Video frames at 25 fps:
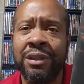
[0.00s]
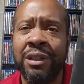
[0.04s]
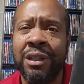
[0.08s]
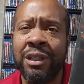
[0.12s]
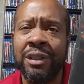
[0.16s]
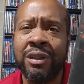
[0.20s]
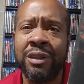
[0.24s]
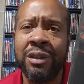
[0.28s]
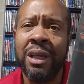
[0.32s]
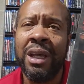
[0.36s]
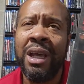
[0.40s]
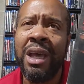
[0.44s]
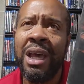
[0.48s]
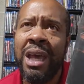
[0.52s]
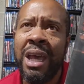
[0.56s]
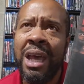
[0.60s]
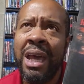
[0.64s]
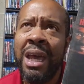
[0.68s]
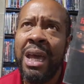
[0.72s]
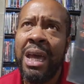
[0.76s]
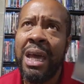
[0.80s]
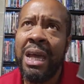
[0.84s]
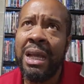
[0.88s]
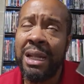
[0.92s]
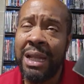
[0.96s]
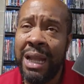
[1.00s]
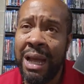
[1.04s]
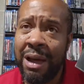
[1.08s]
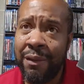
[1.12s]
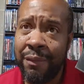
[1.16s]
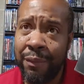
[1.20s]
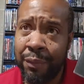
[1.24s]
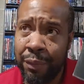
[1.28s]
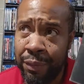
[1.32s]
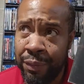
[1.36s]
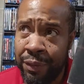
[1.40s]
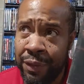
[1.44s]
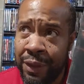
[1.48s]
His, his
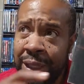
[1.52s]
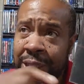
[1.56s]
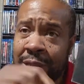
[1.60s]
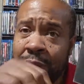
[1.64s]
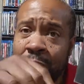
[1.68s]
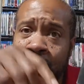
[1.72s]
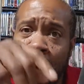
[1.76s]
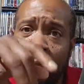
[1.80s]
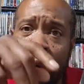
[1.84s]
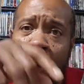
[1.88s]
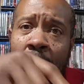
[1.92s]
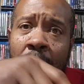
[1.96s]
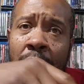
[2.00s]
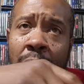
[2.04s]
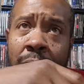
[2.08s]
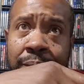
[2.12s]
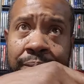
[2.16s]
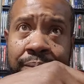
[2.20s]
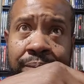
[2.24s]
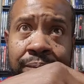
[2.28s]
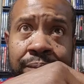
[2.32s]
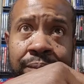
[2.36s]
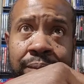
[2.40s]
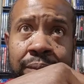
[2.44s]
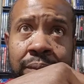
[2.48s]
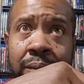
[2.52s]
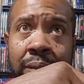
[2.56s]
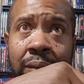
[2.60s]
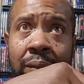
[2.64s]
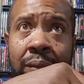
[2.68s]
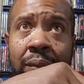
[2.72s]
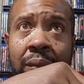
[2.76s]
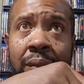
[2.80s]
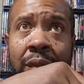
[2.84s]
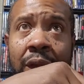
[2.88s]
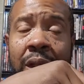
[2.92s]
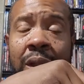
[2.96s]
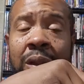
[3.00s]
Now, this role
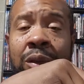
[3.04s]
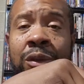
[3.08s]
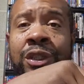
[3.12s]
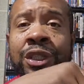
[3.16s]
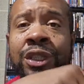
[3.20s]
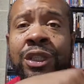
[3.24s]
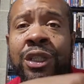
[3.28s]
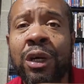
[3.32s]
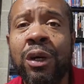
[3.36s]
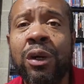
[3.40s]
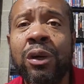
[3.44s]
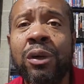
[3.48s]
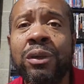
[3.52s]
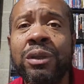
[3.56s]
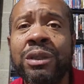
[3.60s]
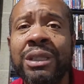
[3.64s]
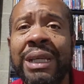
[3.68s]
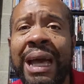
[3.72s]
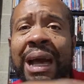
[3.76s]
who shows